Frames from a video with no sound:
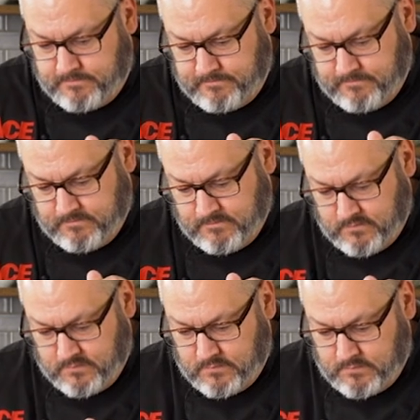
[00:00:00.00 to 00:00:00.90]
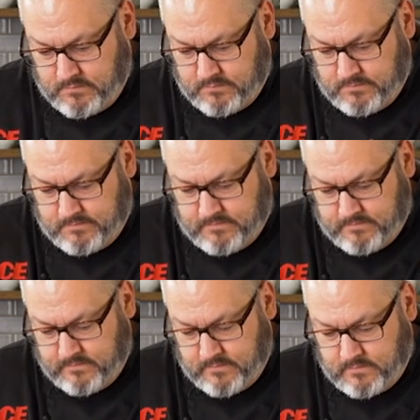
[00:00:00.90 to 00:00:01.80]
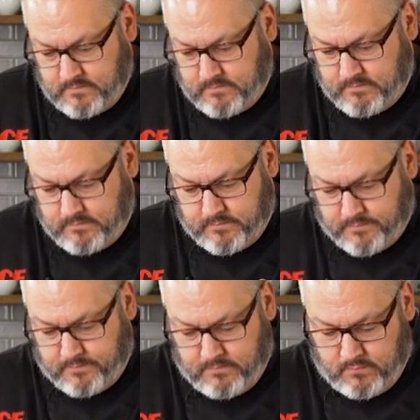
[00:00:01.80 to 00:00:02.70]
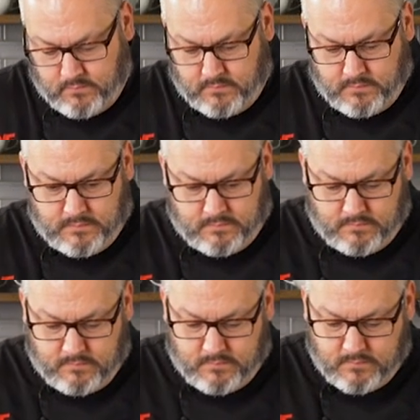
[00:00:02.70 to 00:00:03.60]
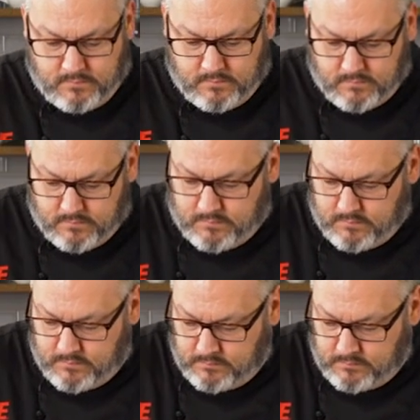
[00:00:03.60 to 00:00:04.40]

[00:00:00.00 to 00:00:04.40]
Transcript: (silence)